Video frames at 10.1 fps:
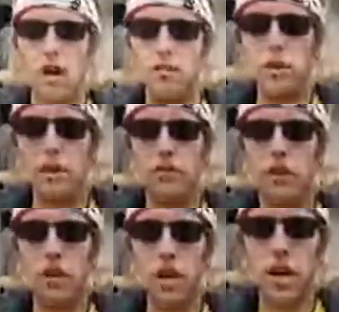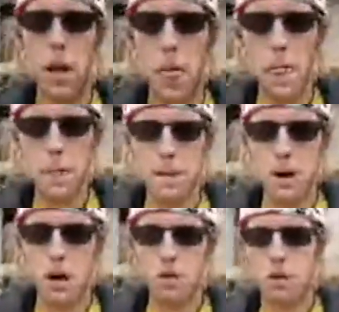admit of delay.
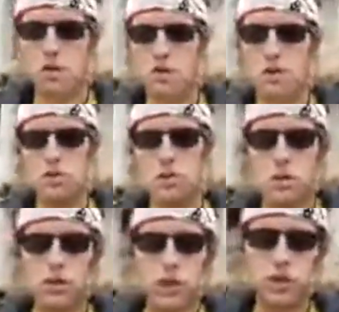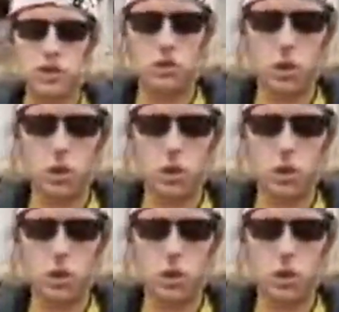Article 2, Section